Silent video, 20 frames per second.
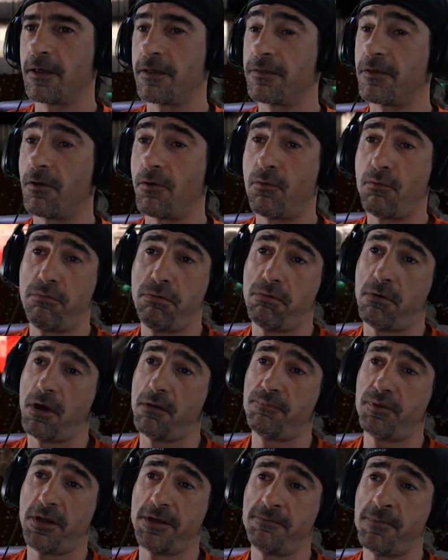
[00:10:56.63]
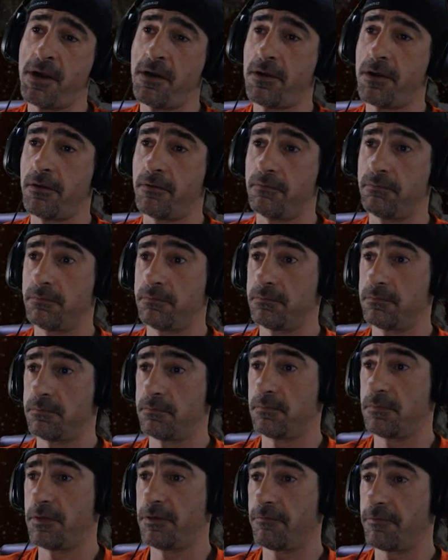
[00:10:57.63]
Though I played Mario,
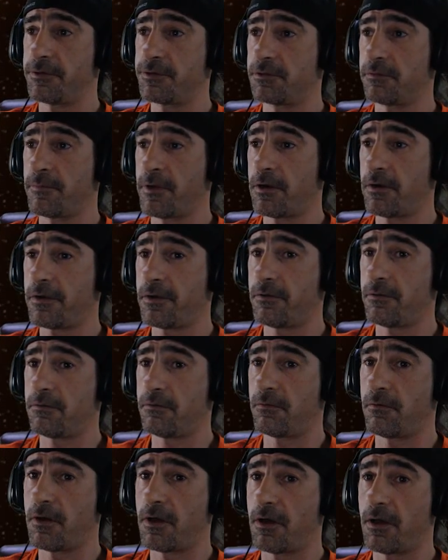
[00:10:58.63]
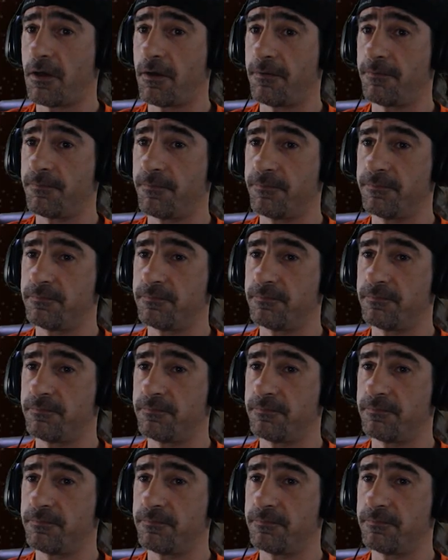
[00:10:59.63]
the original Mario. Uh,